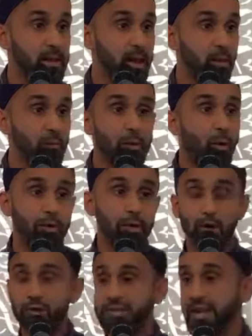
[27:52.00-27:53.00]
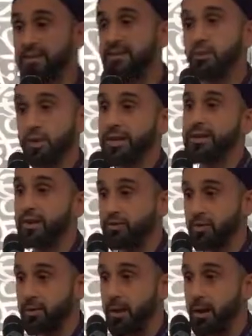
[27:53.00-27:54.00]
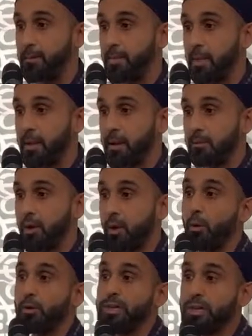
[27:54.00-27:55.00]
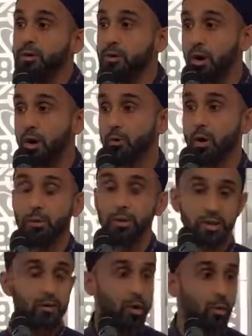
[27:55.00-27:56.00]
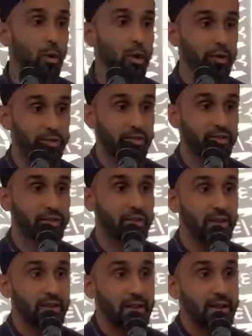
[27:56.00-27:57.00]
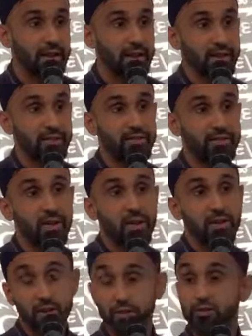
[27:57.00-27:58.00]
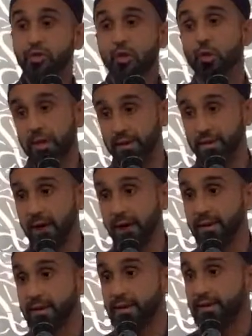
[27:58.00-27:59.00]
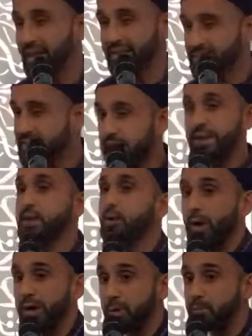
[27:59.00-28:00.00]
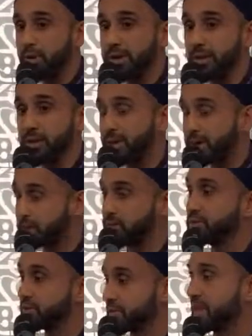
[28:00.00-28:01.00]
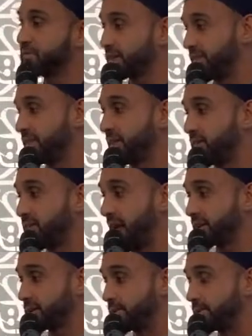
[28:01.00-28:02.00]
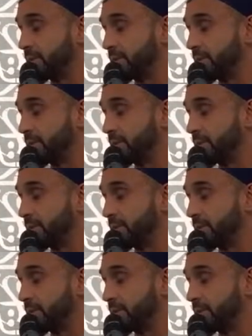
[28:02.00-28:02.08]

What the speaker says: And we won't know 10 to 20 years from now. But what we do know works is controlling that. Not to take it away completely, because you still have to fill that vacuum.